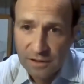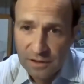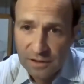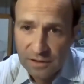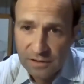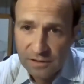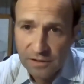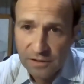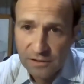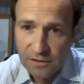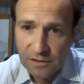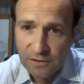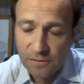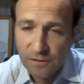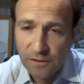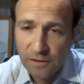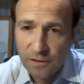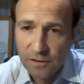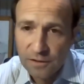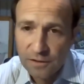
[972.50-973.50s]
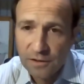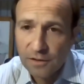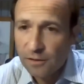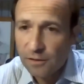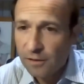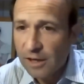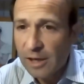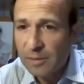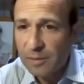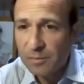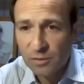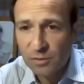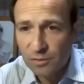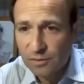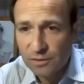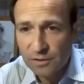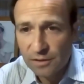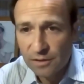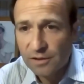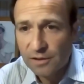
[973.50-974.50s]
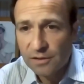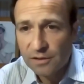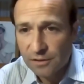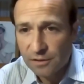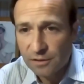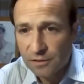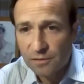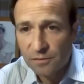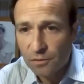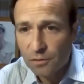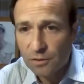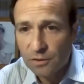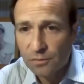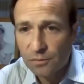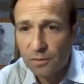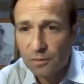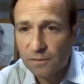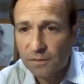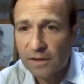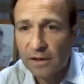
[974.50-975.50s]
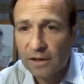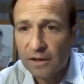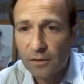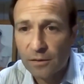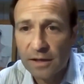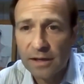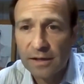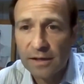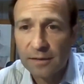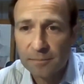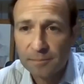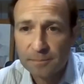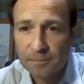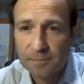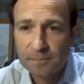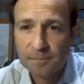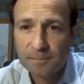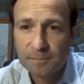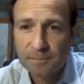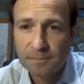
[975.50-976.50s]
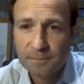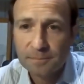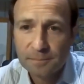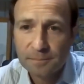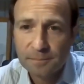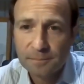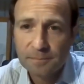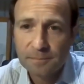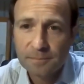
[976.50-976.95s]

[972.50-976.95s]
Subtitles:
growth statistics are falling, and their absolute statistics, of course, will follow that.